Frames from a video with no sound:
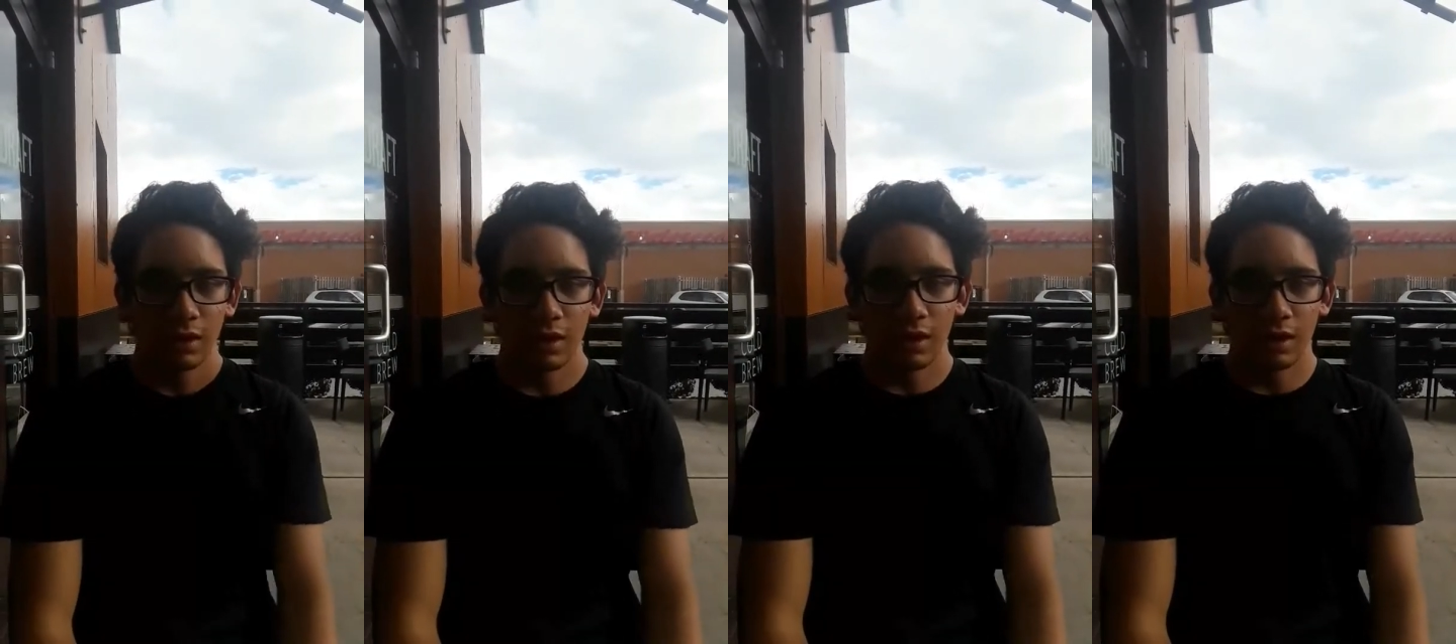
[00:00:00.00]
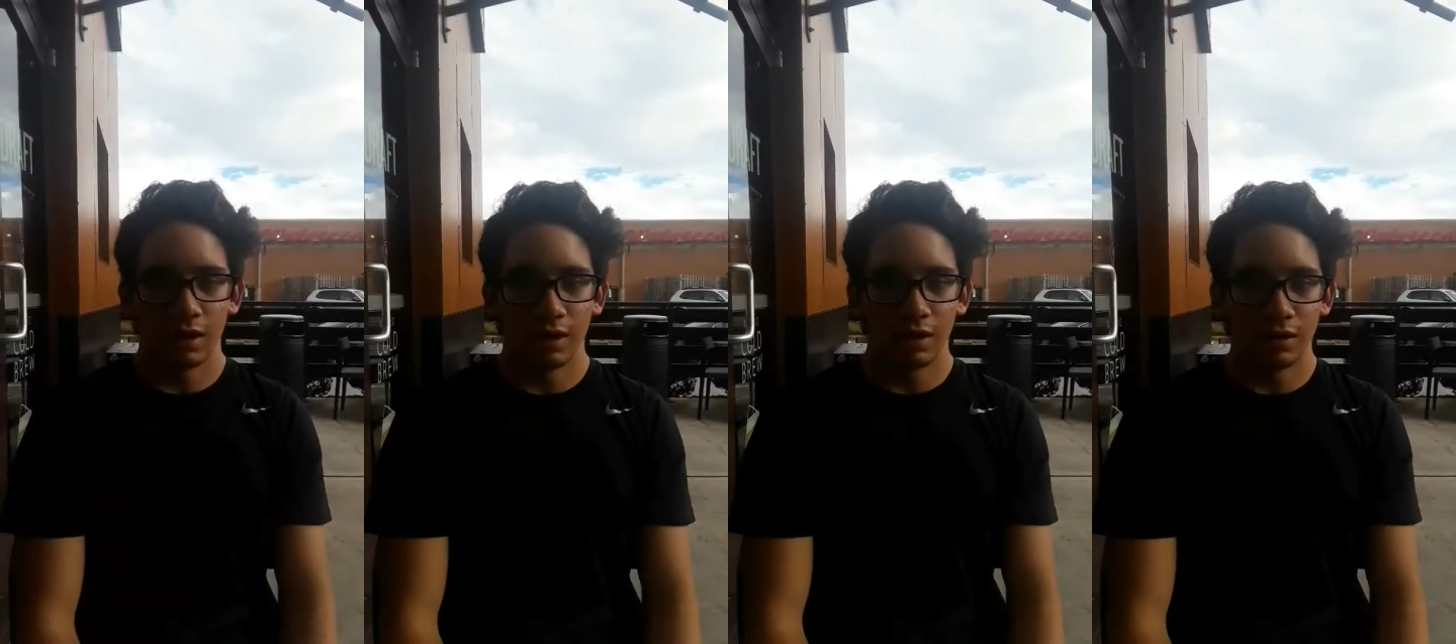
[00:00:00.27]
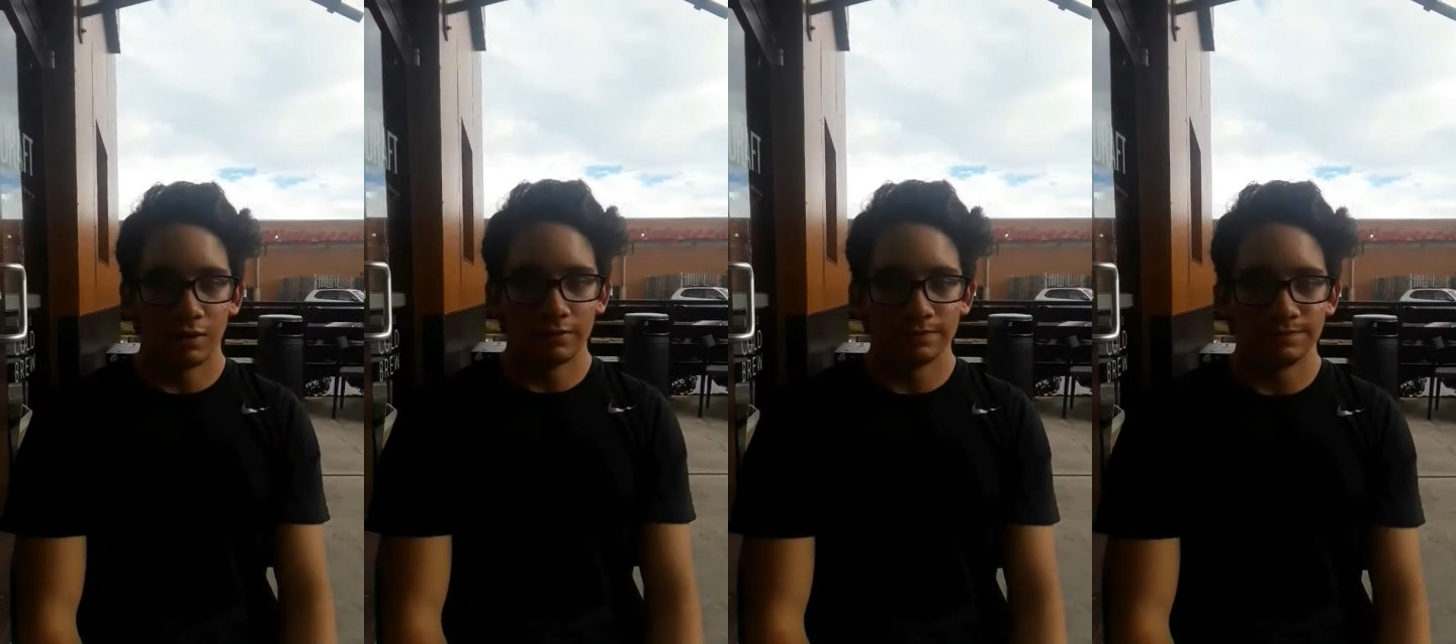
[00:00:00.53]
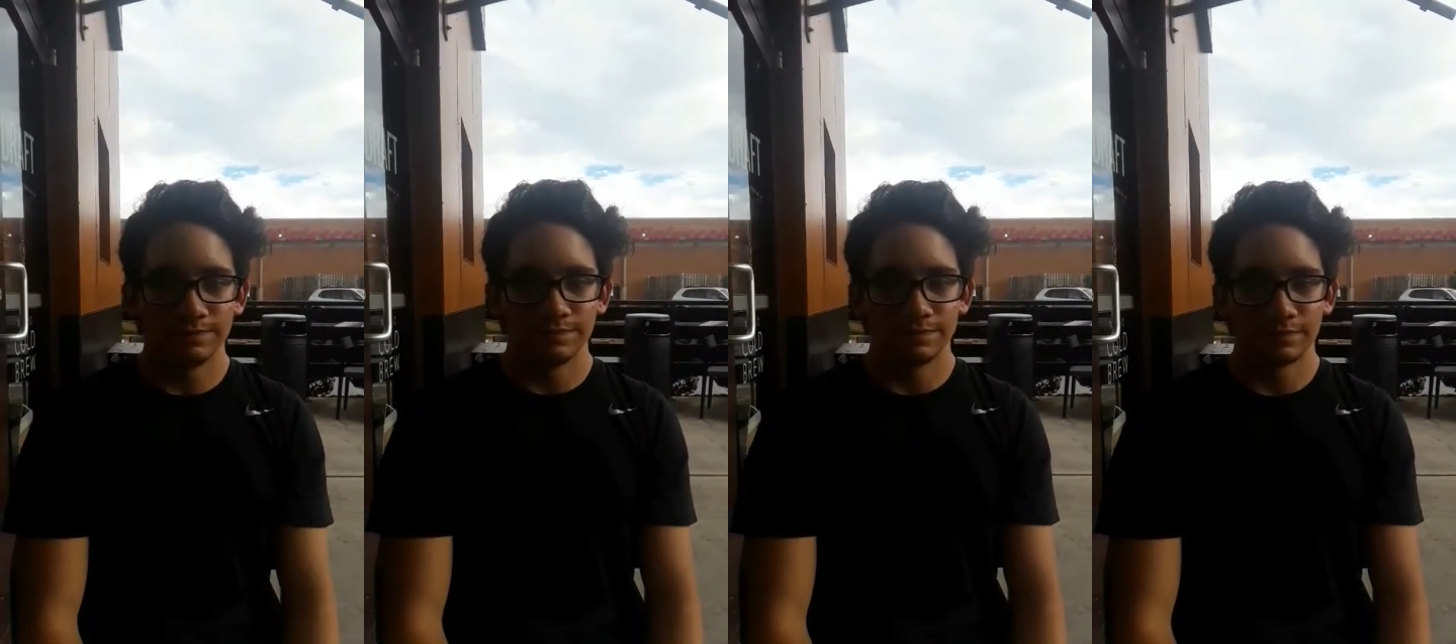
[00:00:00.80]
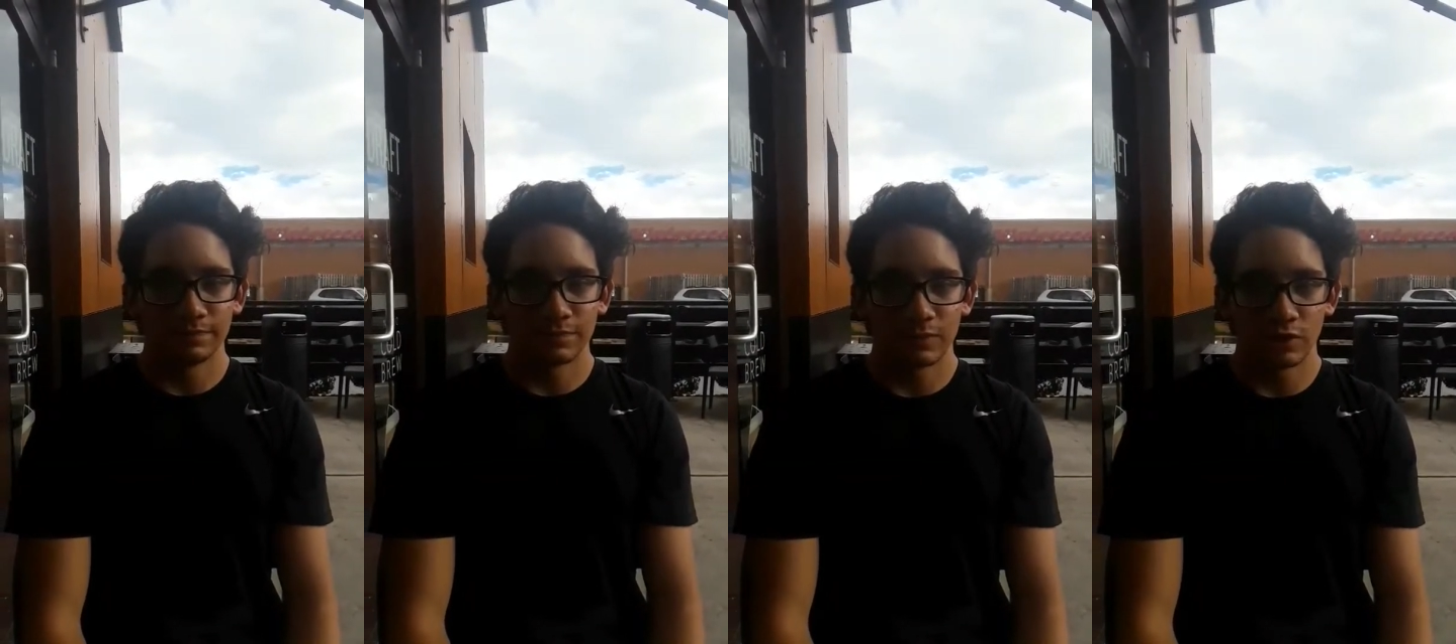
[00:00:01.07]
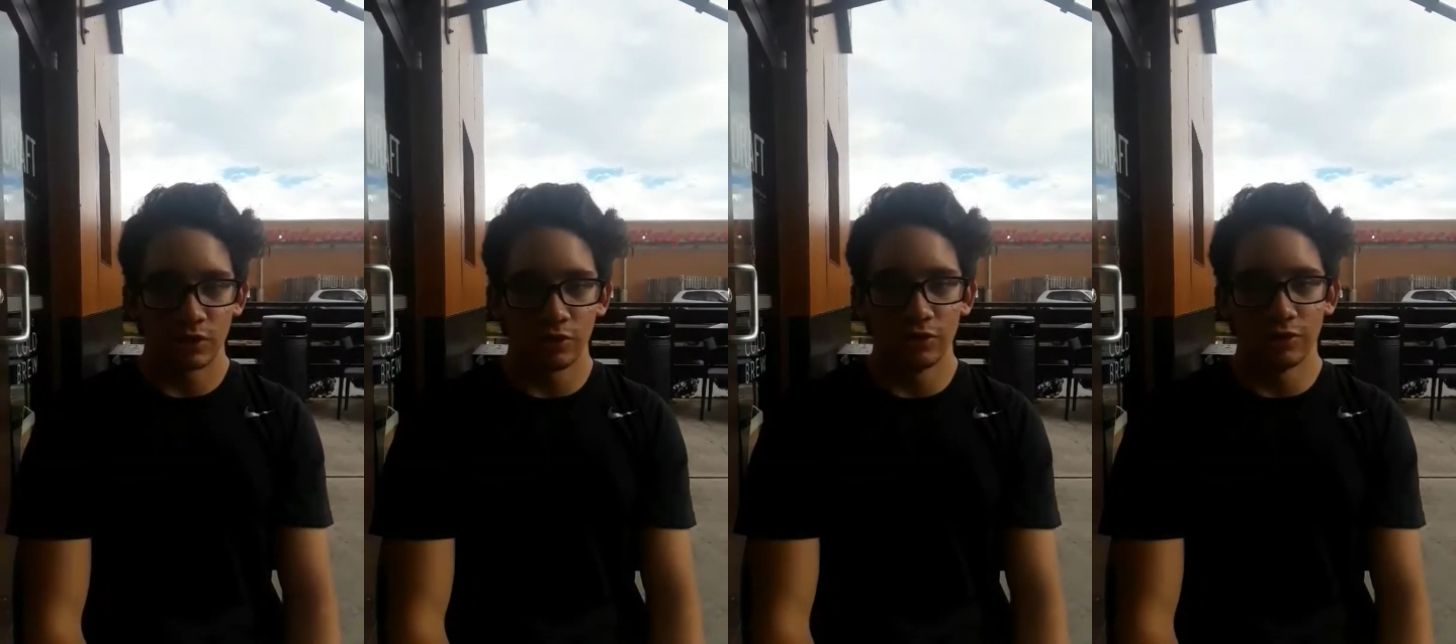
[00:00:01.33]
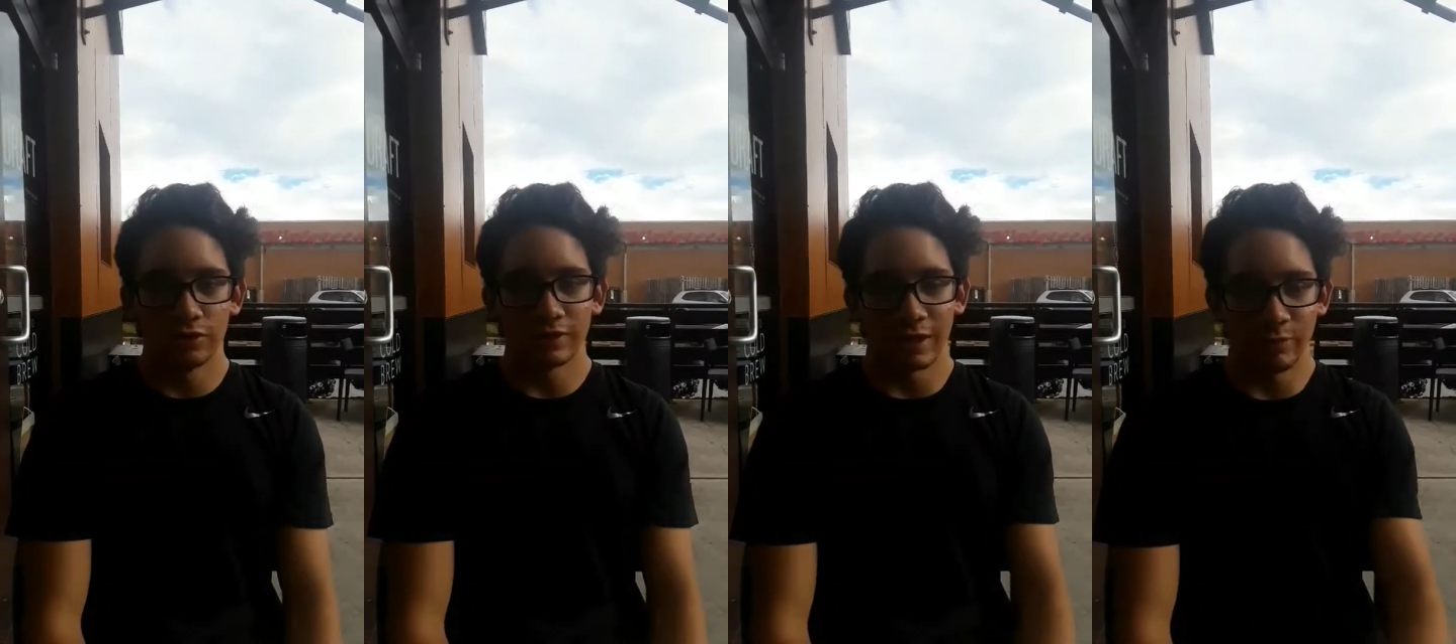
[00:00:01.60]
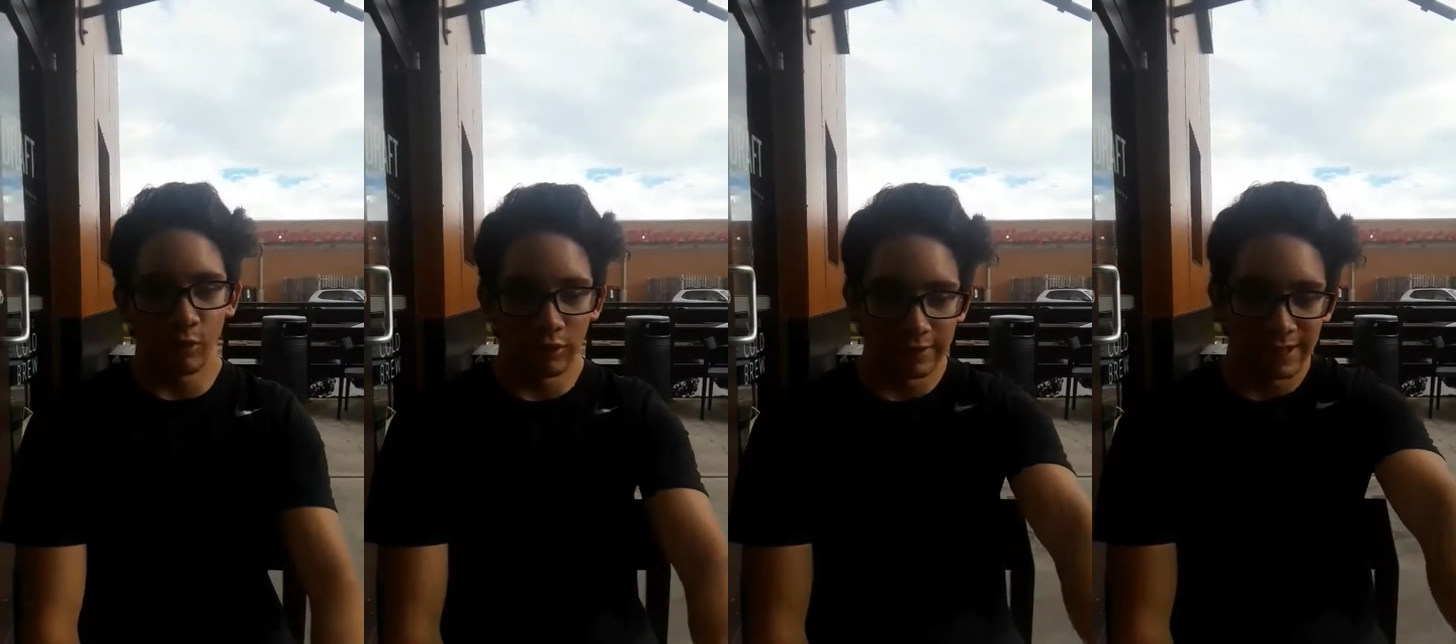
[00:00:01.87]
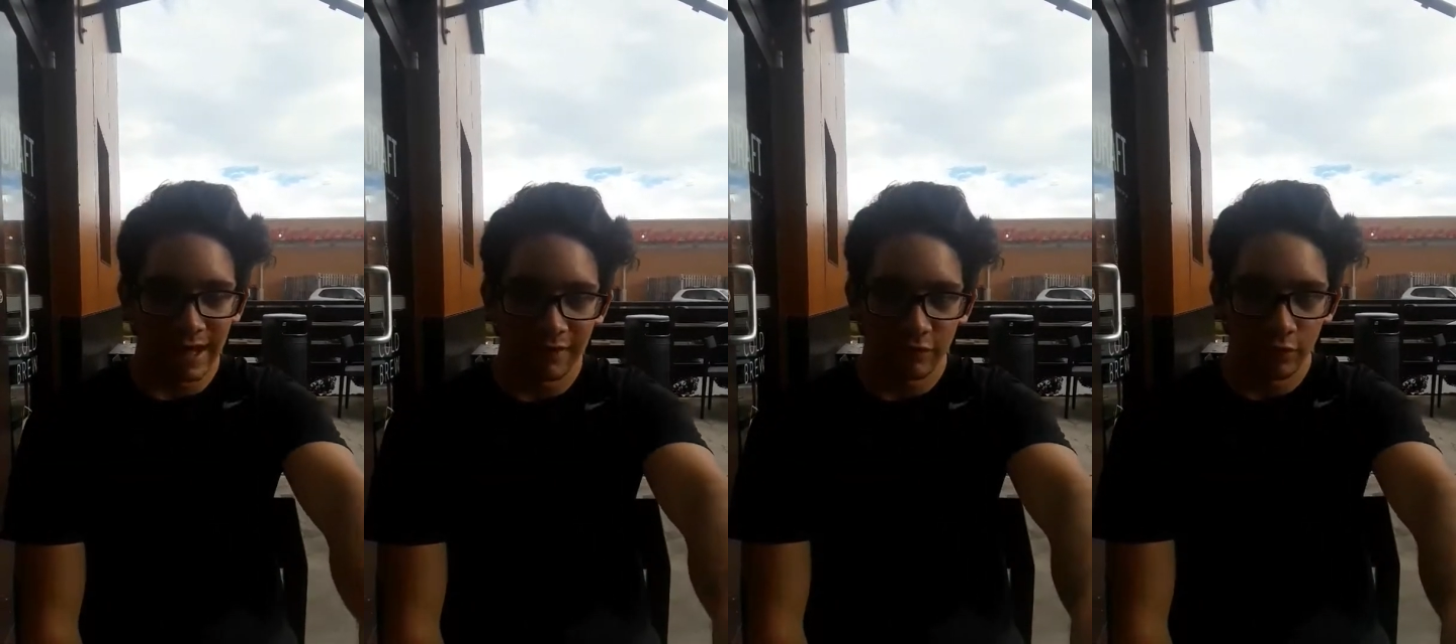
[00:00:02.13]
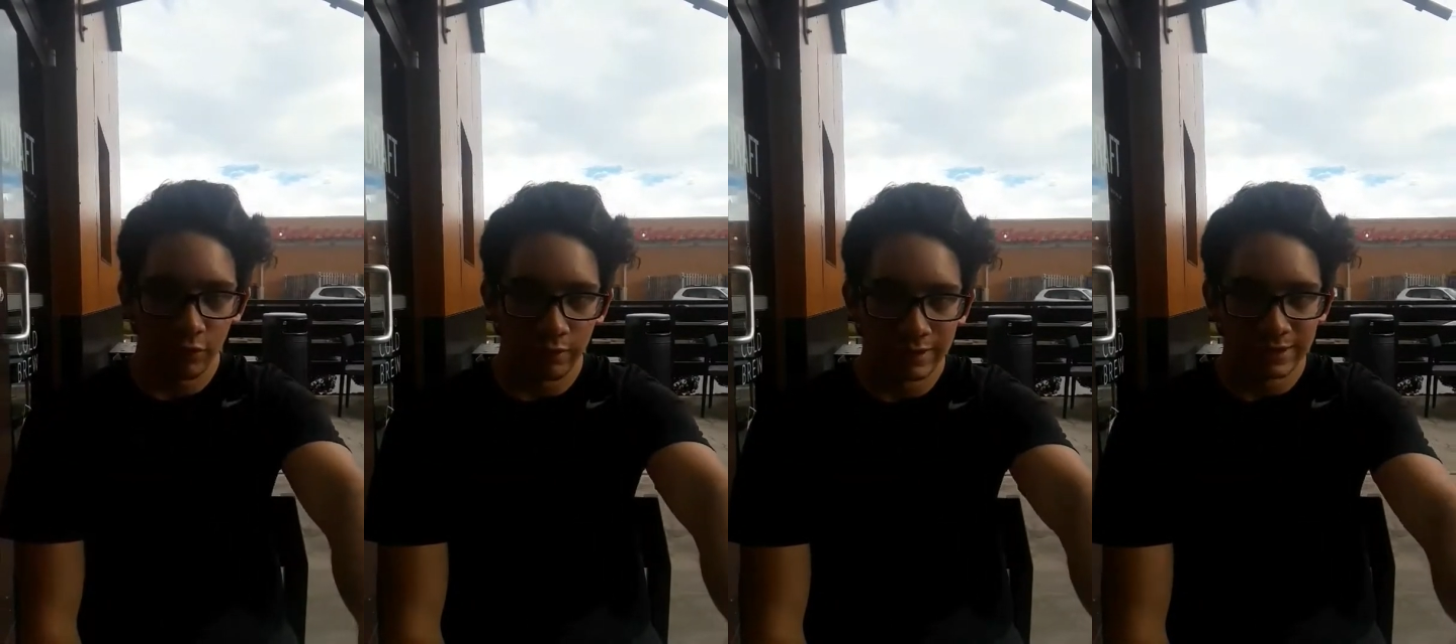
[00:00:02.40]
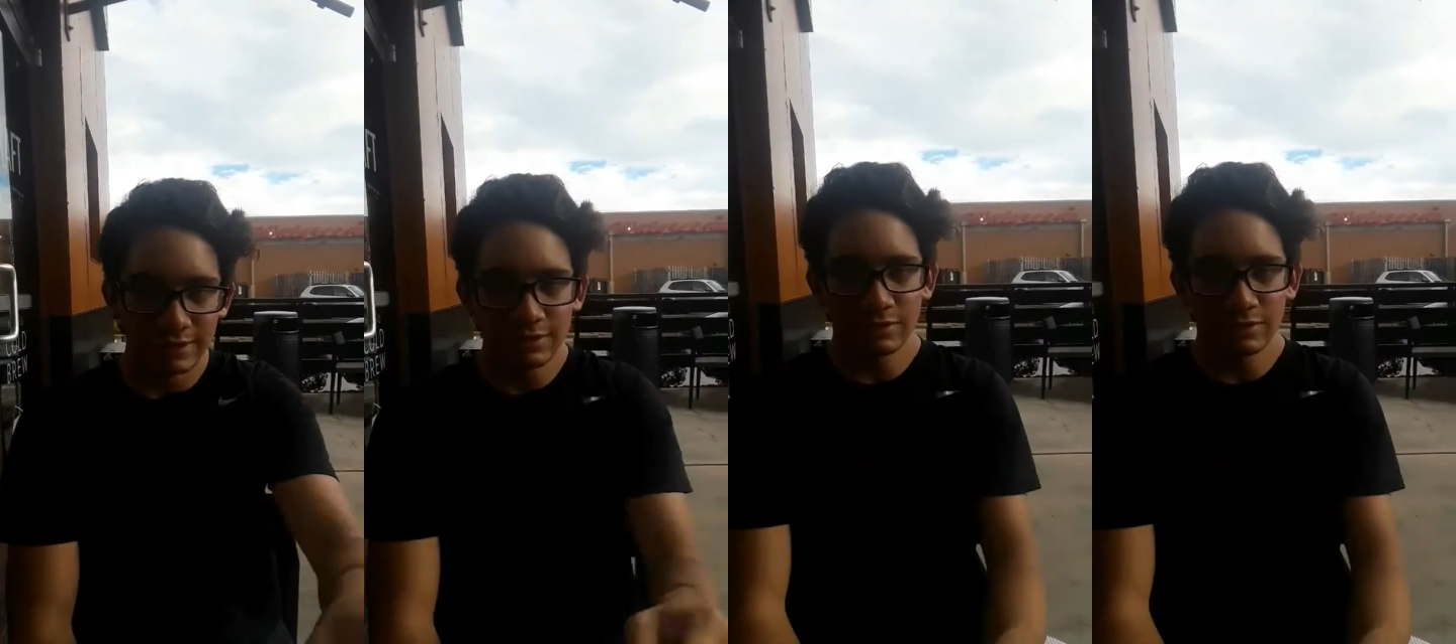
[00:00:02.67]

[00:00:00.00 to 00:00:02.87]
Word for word: Um, show yours. I pointed at it for a reason.